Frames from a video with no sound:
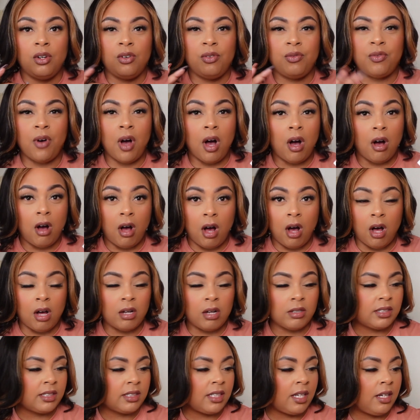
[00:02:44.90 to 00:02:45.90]
fall
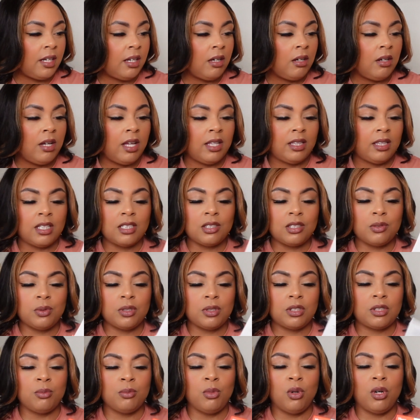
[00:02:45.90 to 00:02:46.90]
haul sale and this
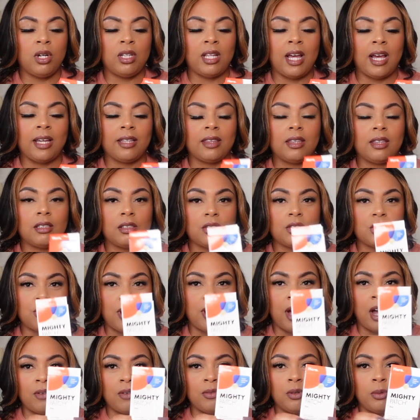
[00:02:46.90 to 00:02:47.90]
was more like the
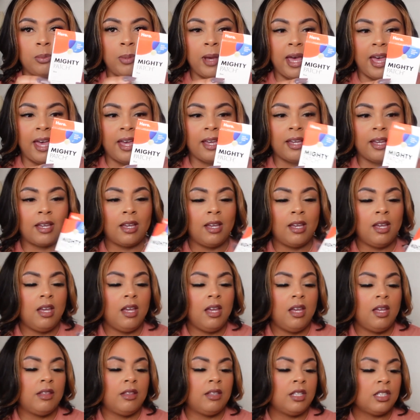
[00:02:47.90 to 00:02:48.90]
travel pack.
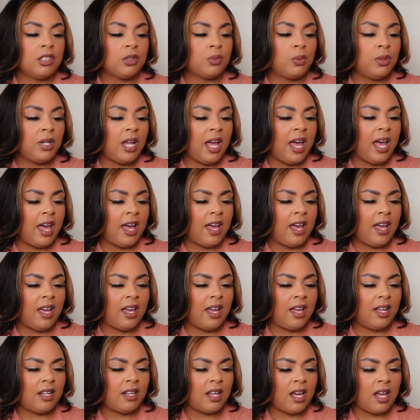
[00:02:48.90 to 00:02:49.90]
This one
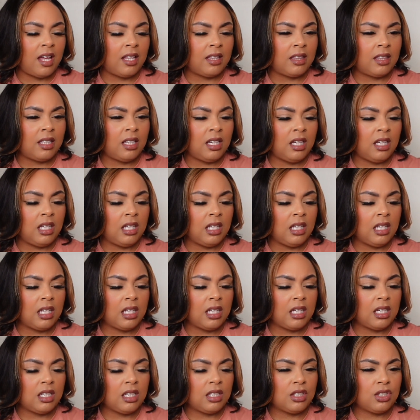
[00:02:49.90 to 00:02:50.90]
had I think
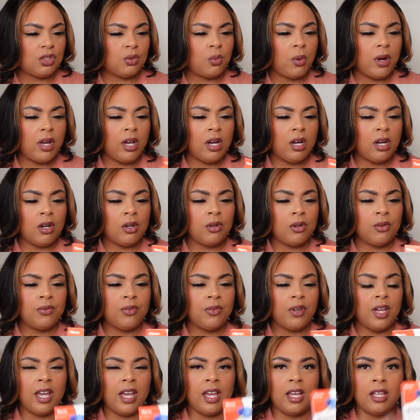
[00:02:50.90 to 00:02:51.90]

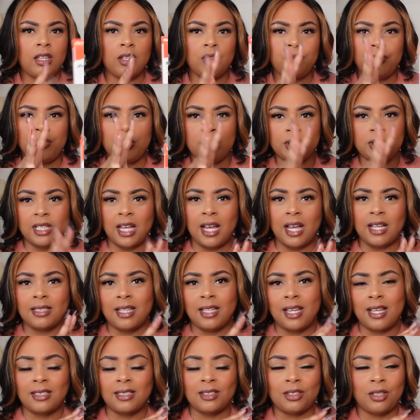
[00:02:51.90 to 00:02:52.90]
12 and the full size
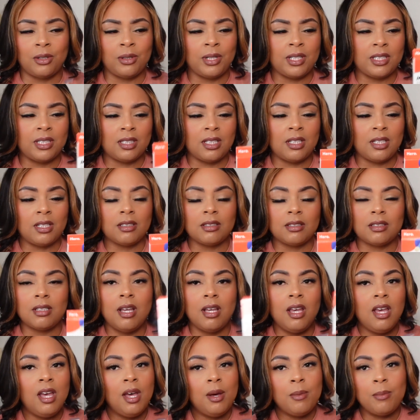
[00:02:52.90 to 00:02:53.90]
has 36
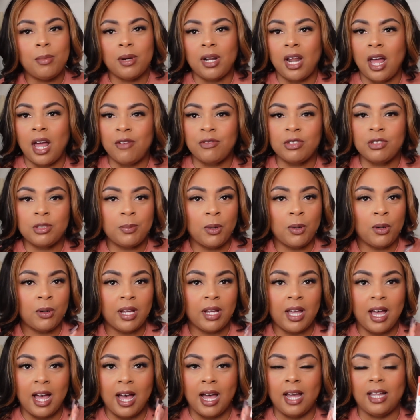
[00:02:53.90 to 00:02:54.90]
but I've
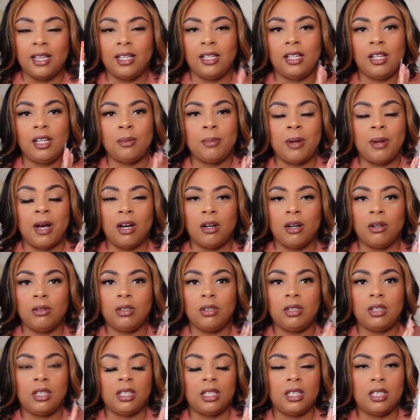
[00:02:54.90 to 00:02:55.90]
spoken highly
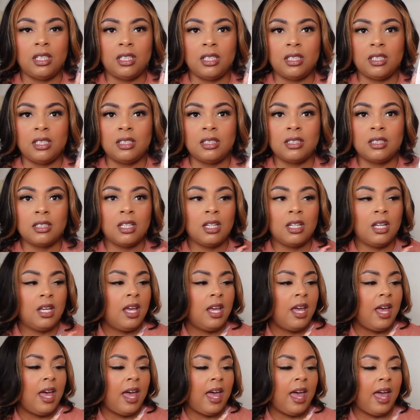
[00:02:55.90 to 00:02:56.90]
about these
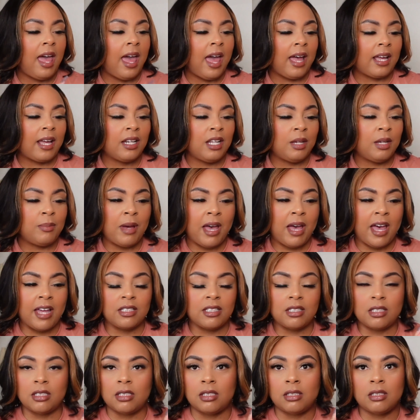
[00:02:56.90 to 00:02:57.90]
acne
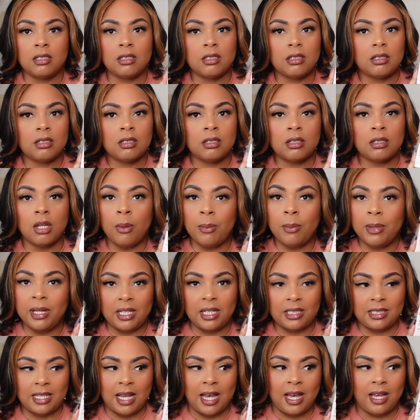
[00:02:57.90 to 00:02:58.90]
patches so
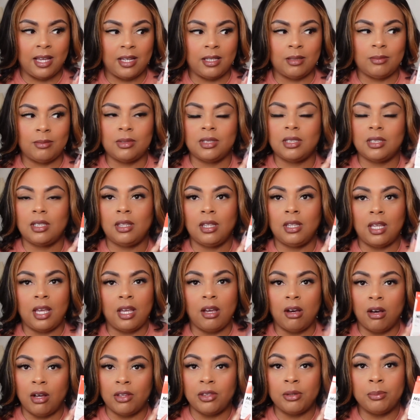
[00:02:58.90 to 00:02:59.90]
many times.
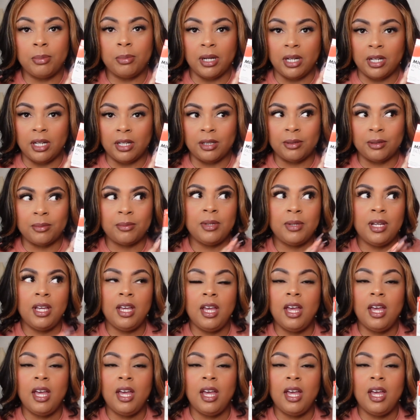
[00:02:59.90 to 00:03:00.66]
They are the bomb